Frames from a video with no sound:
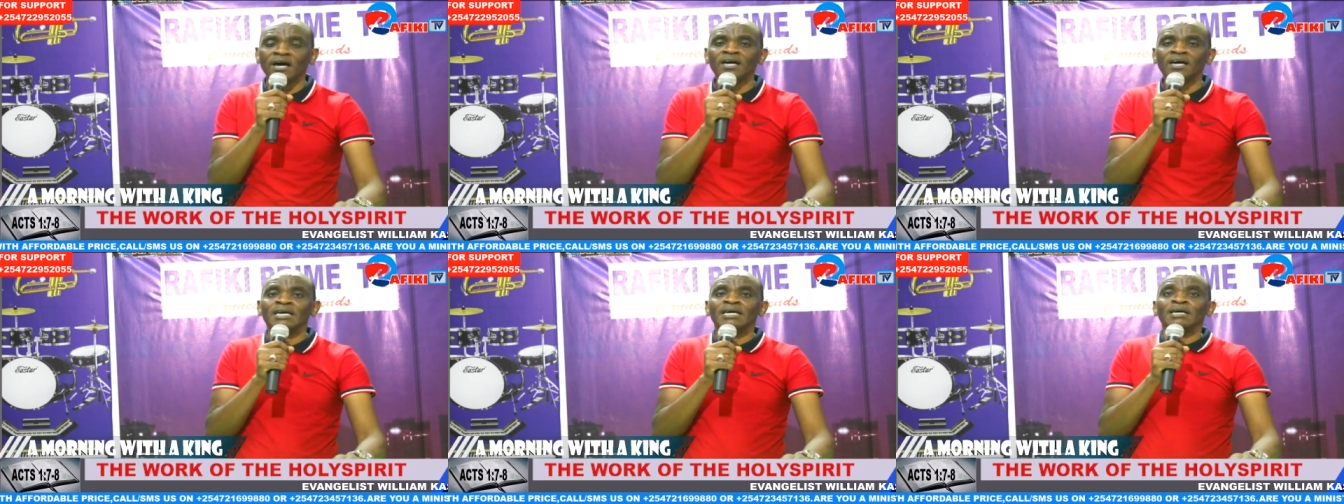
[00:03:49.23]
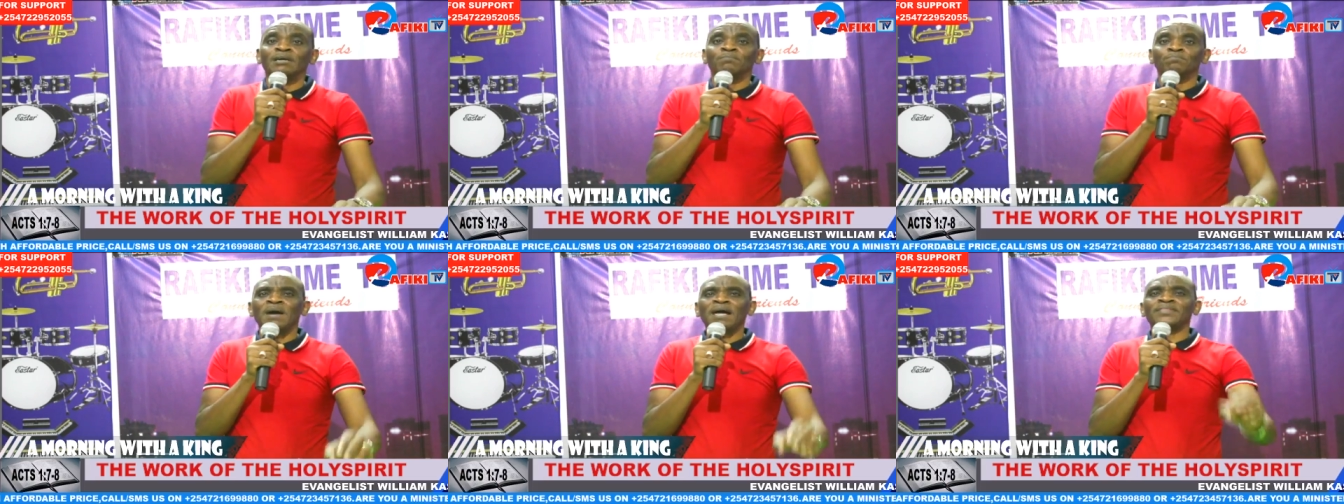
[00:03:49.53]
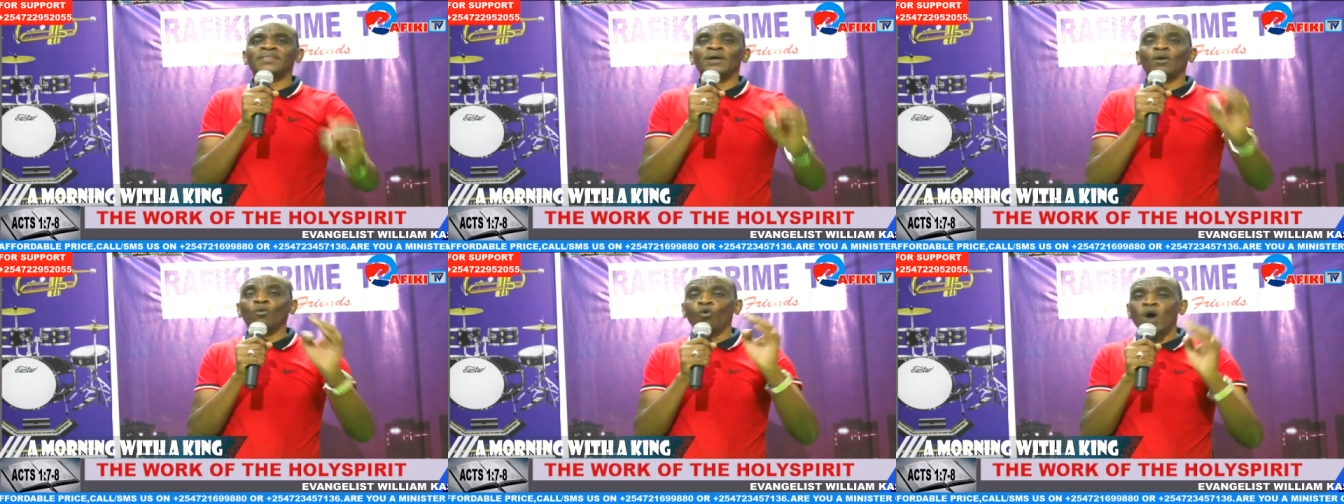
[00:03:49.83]
But the
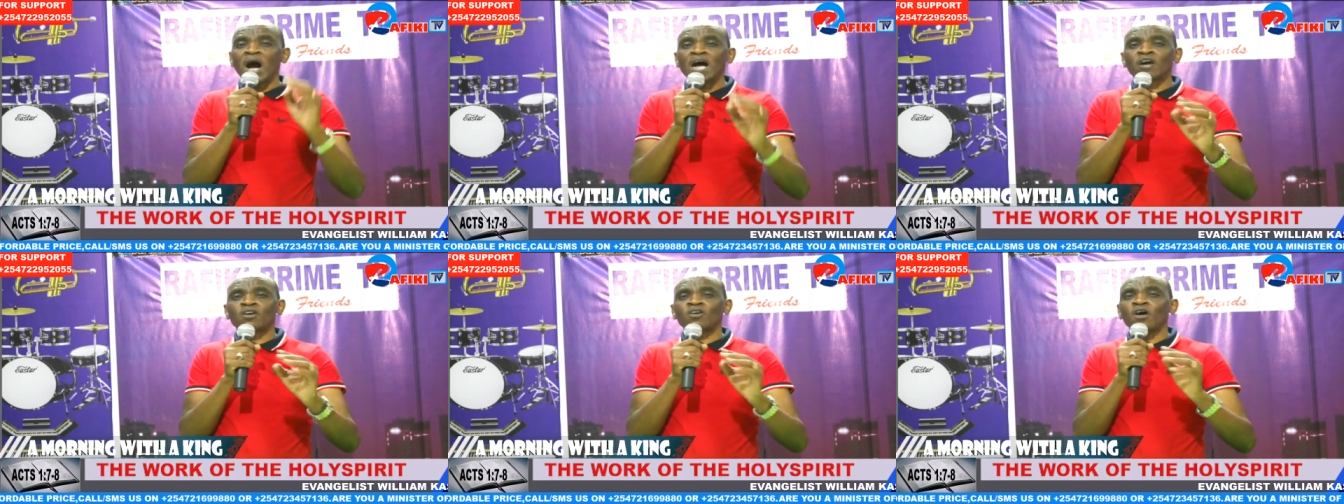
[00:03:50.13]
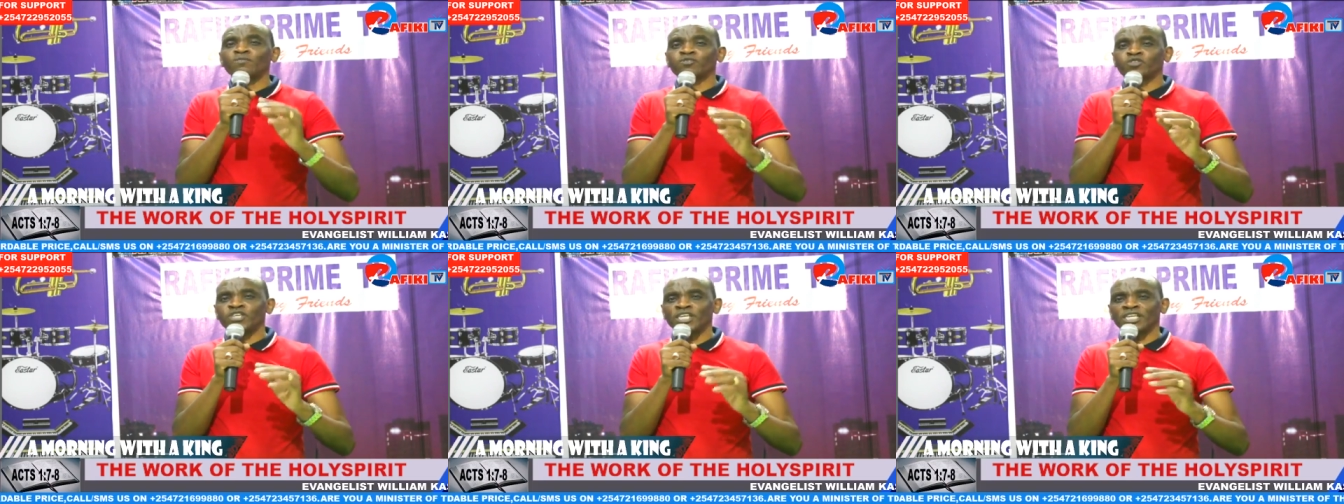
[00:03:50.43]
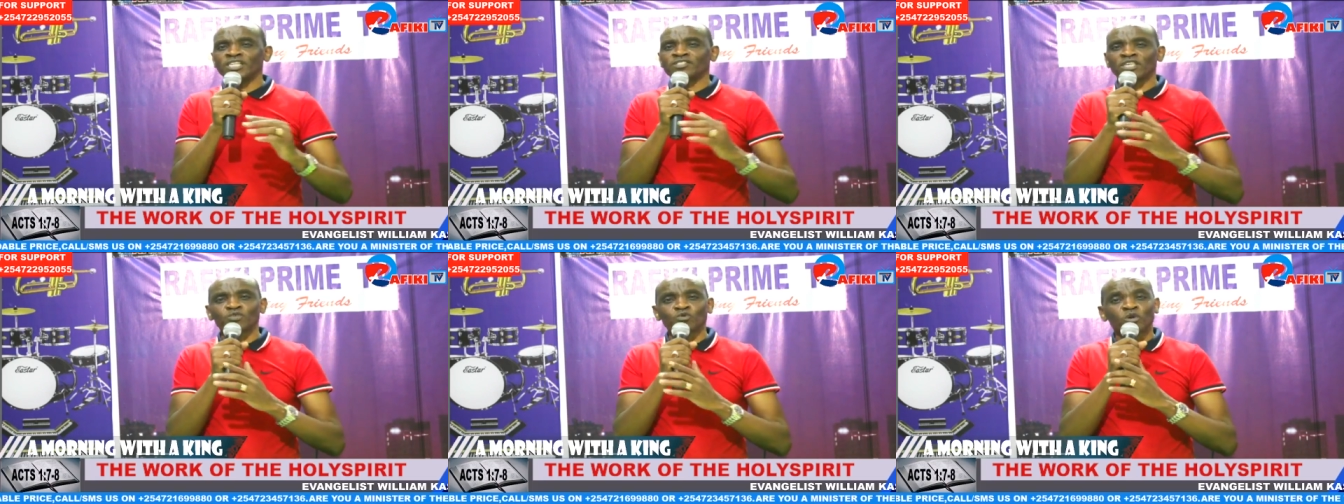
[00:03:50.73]
work of
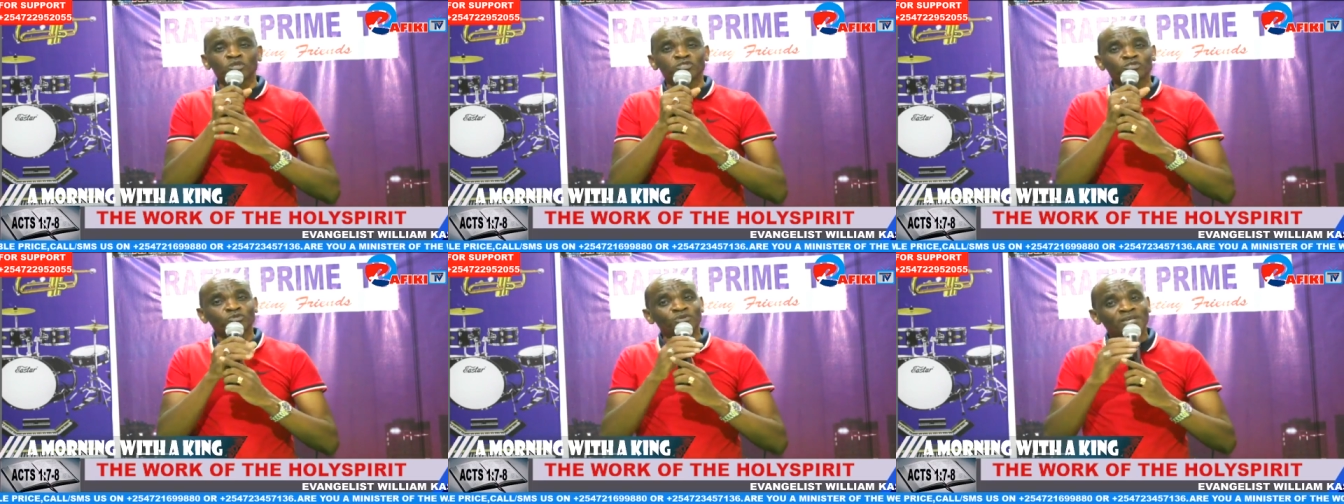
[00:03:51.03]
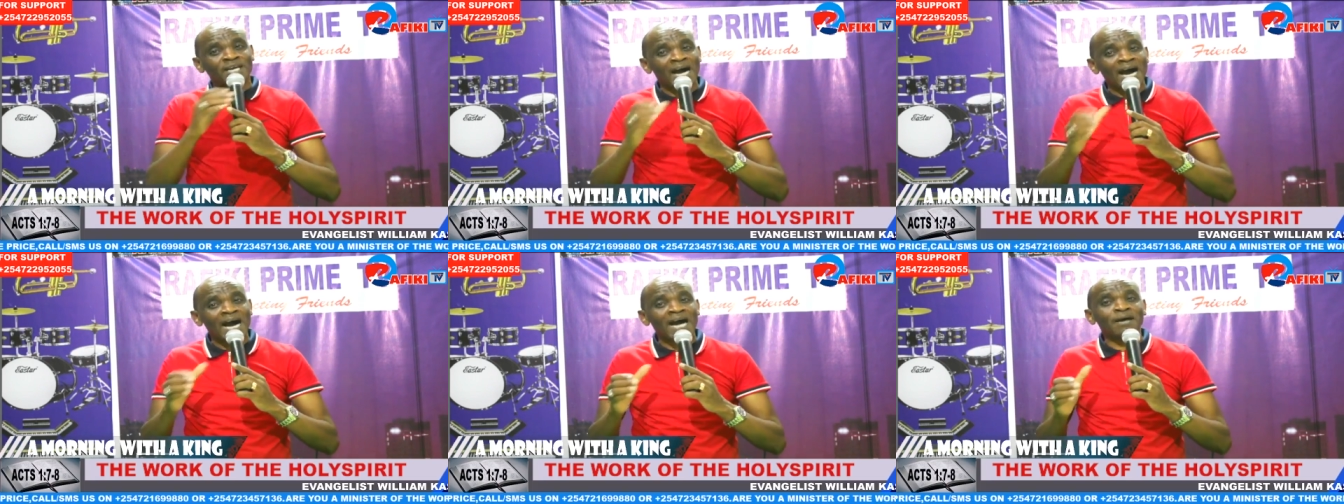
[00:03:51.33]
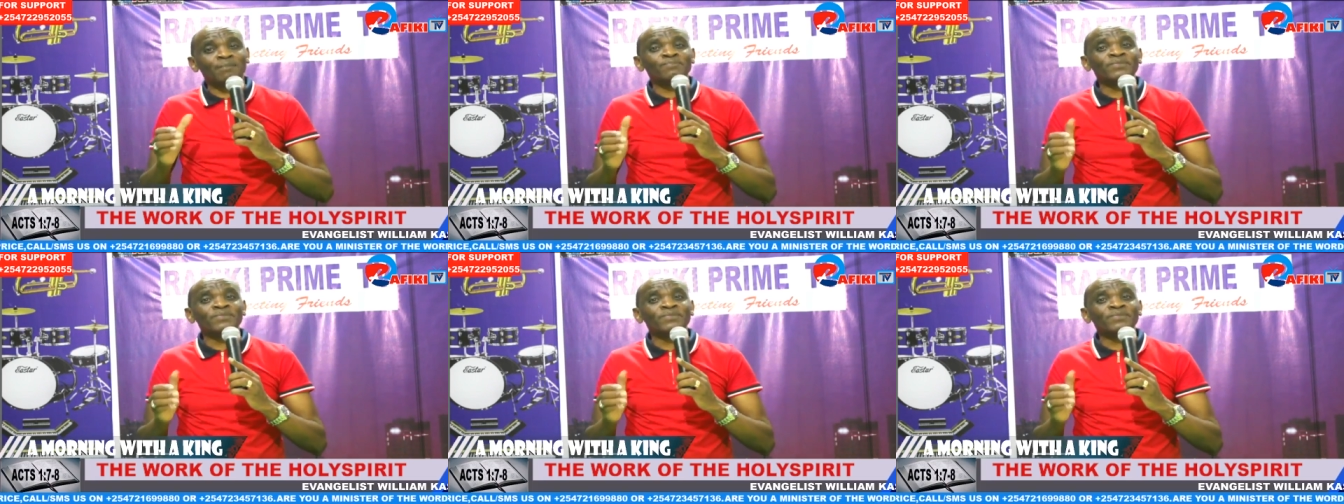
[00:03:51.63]
Jesus was to come